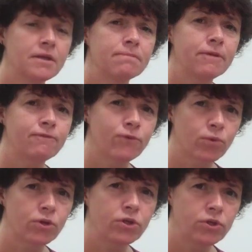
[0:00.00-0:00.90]

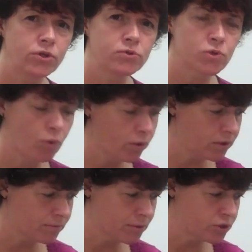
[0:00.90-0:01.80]
before you use
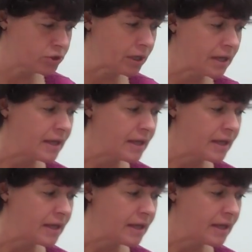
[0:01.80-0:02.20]
oil immersion.